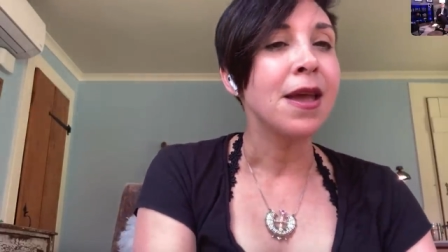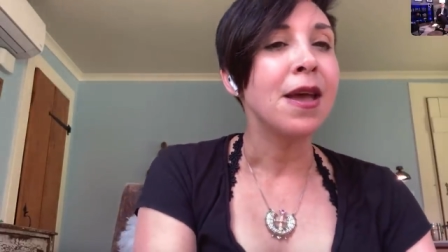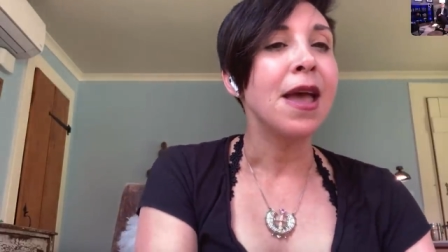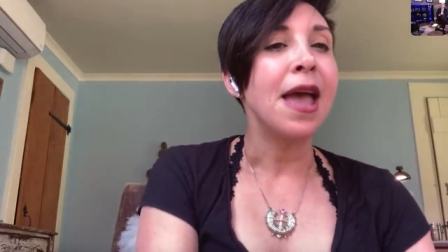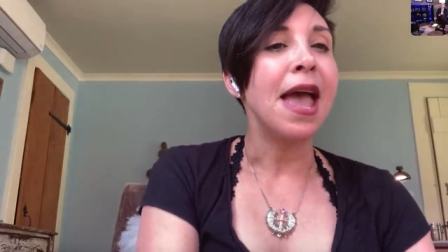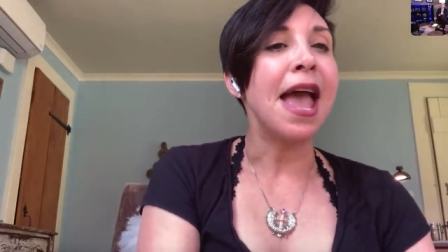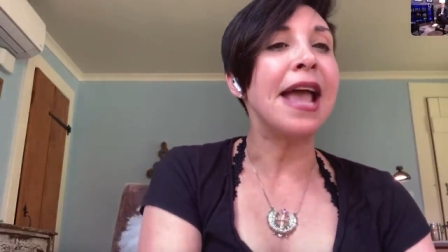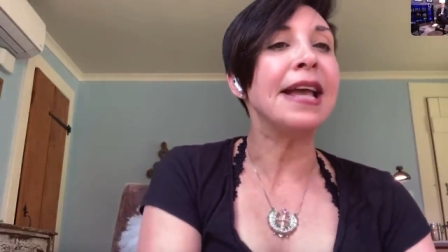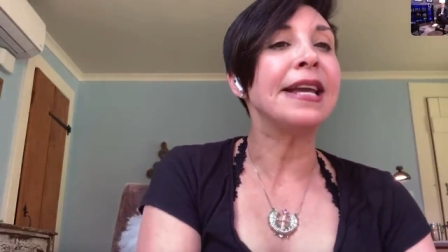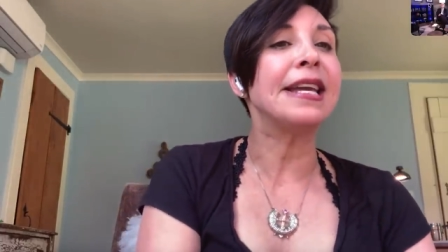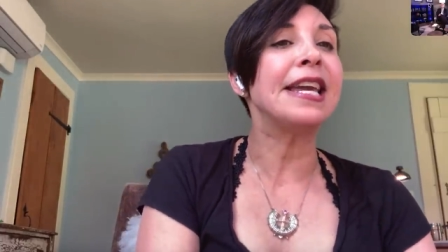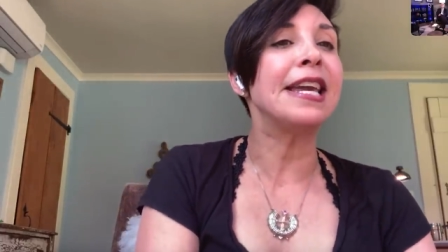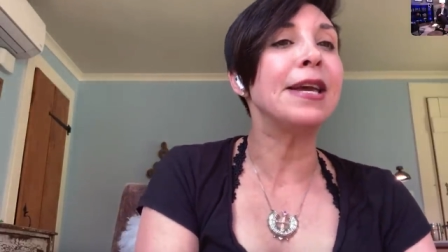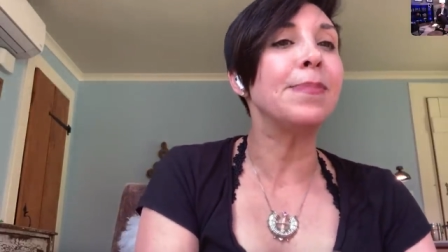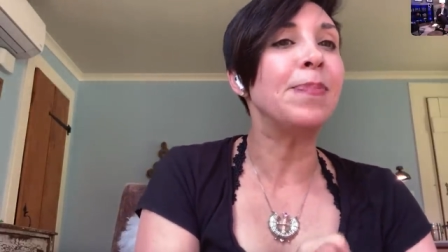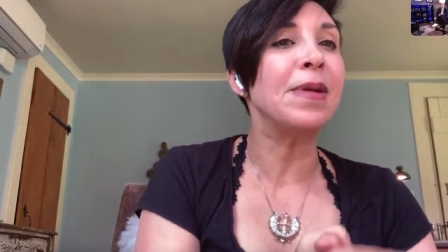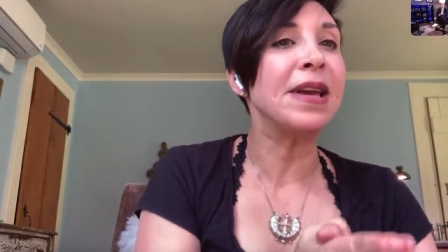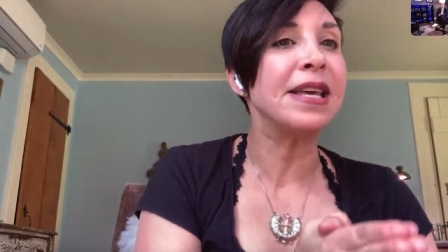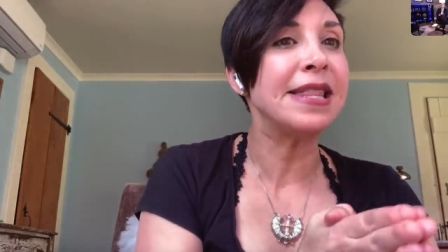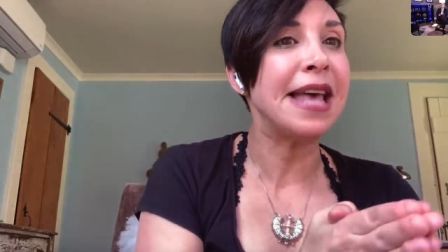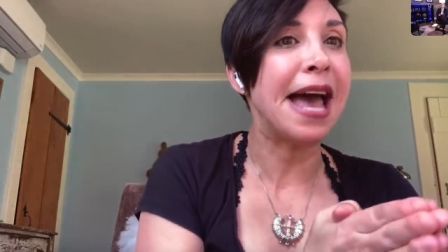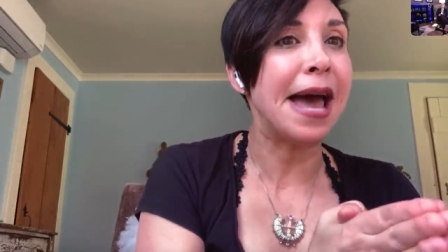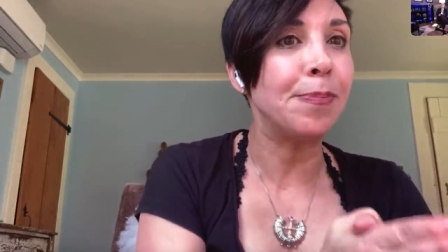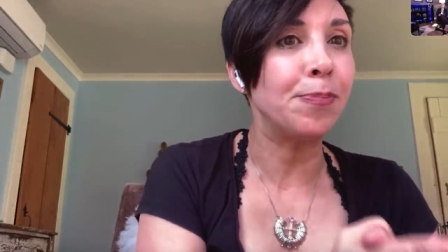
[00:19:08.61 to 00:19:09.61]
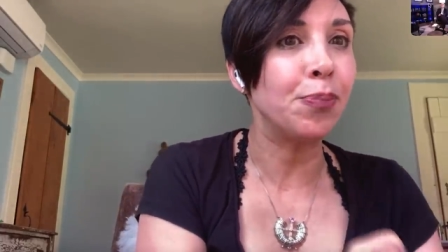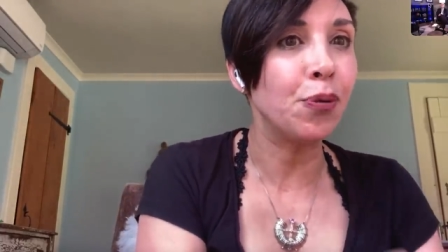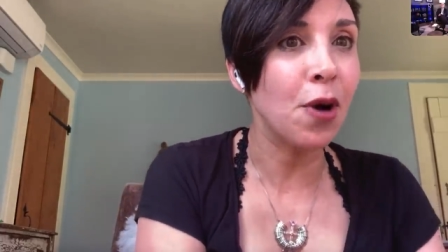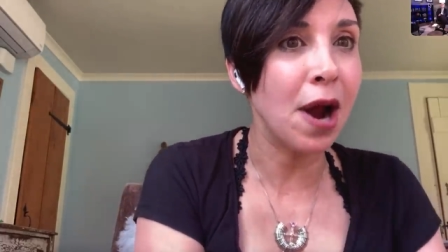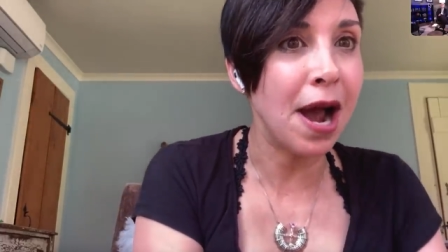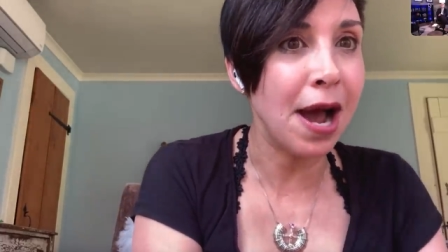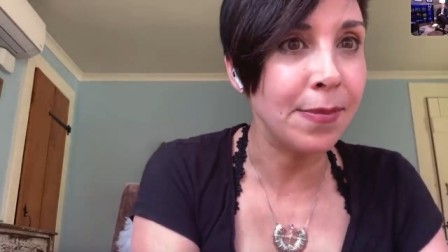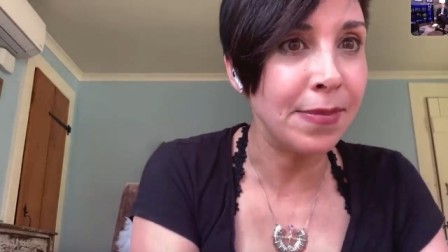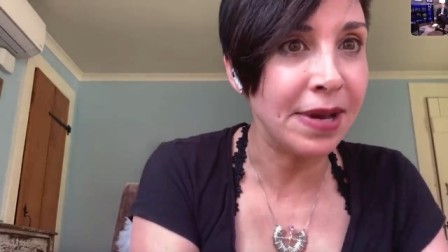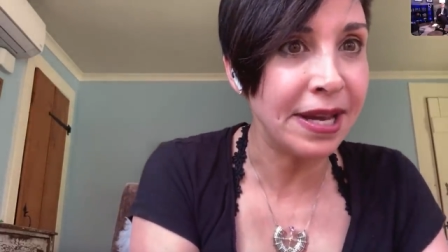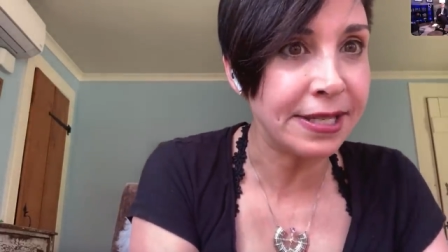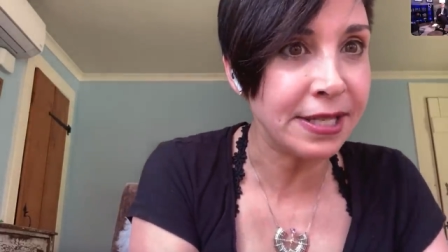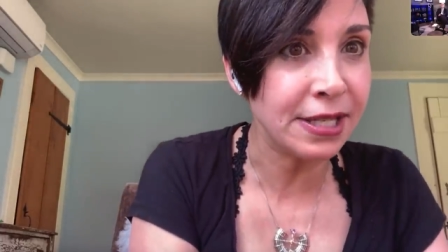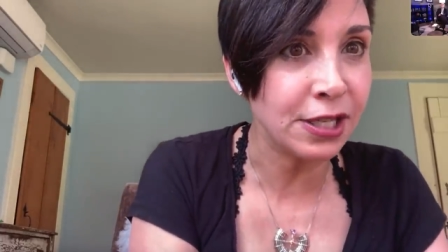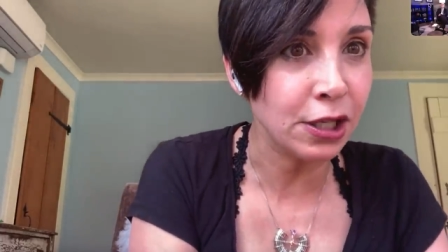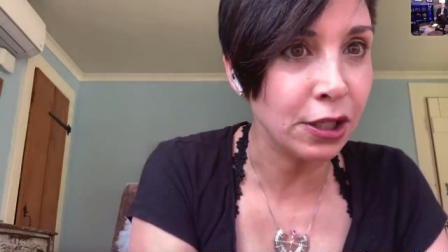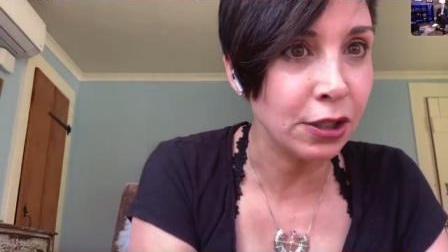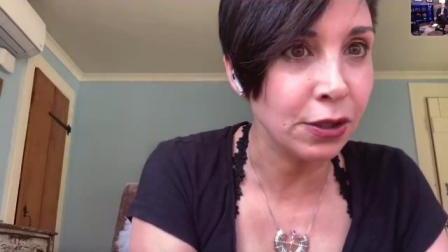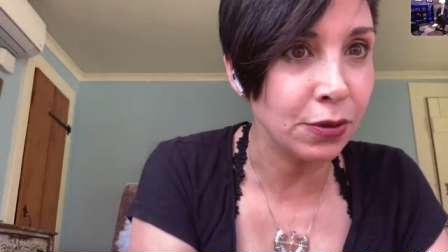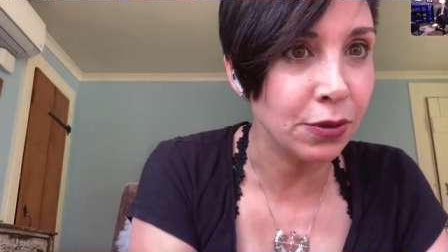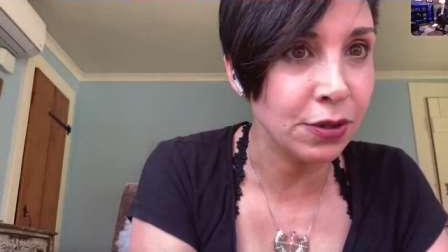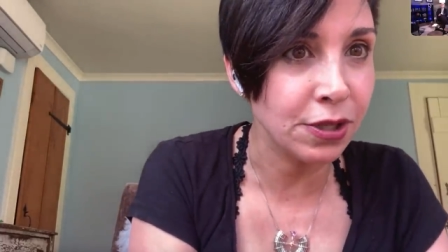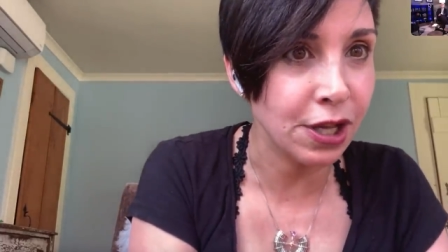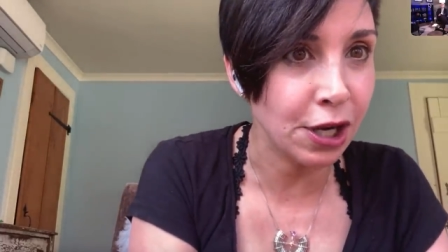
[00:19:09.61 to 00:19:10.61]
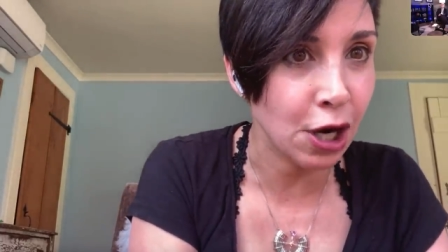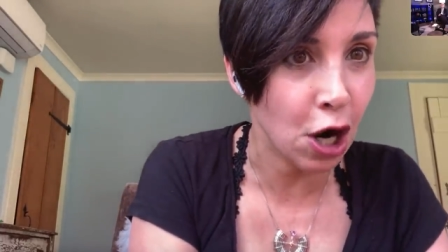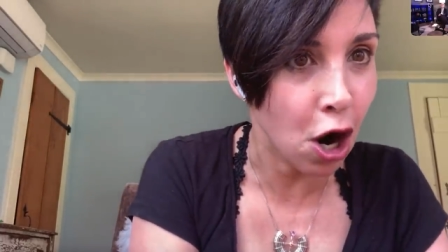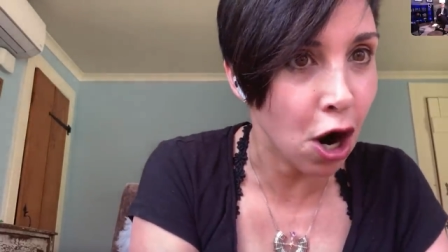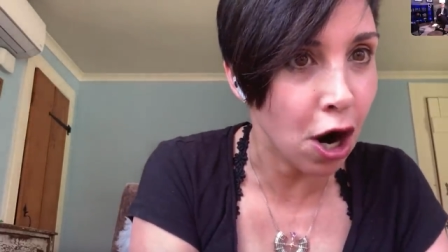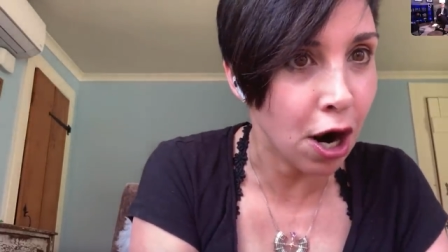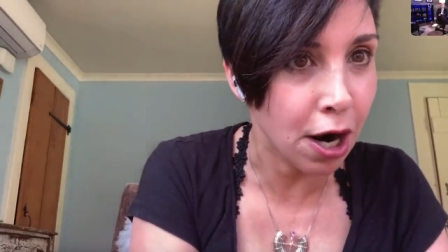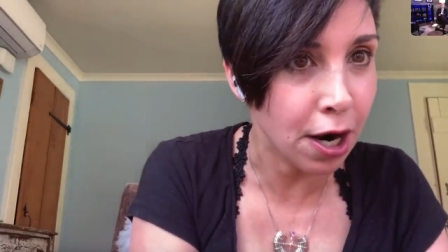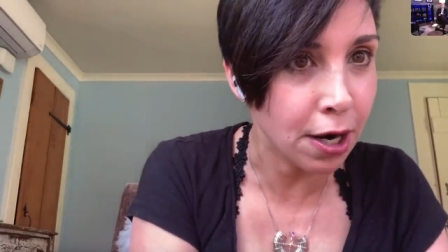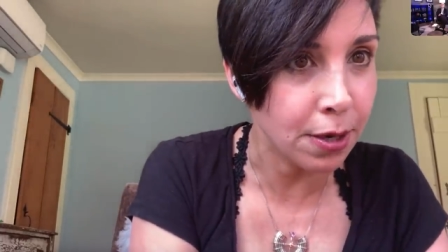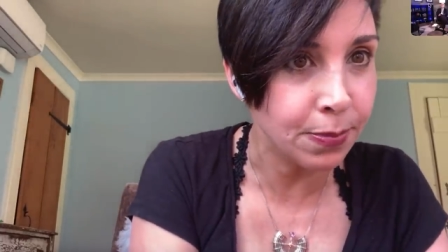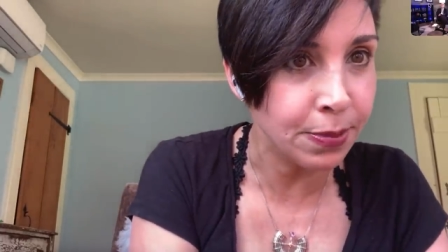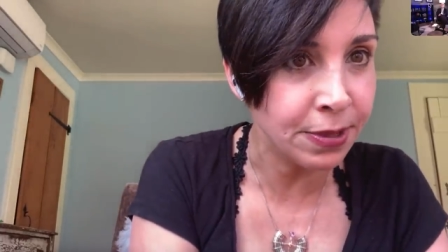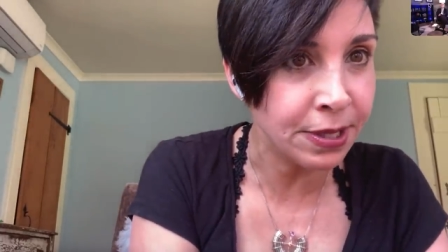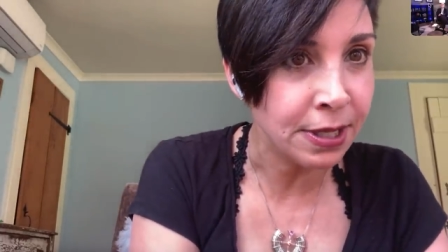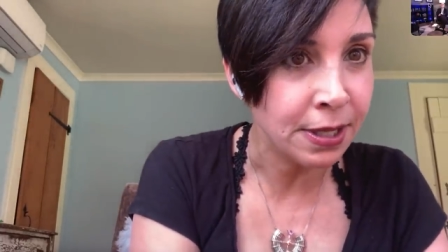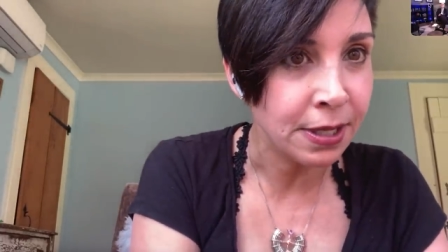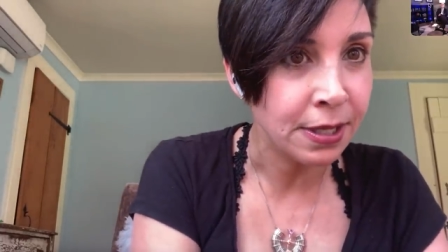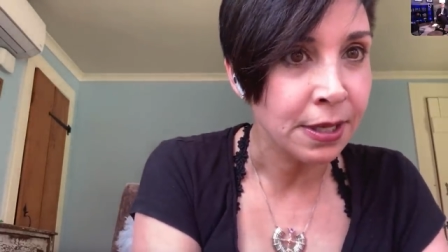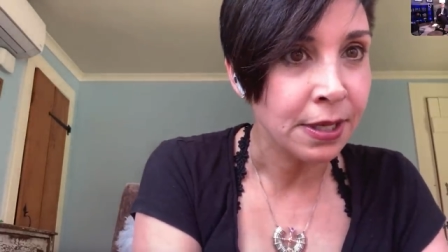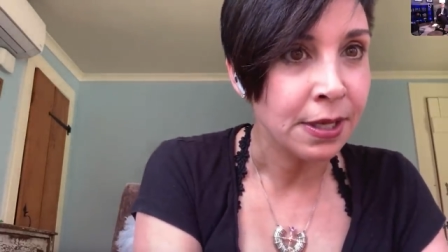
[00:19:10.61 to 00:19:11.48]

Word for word: and keeping that promise to lose the carbs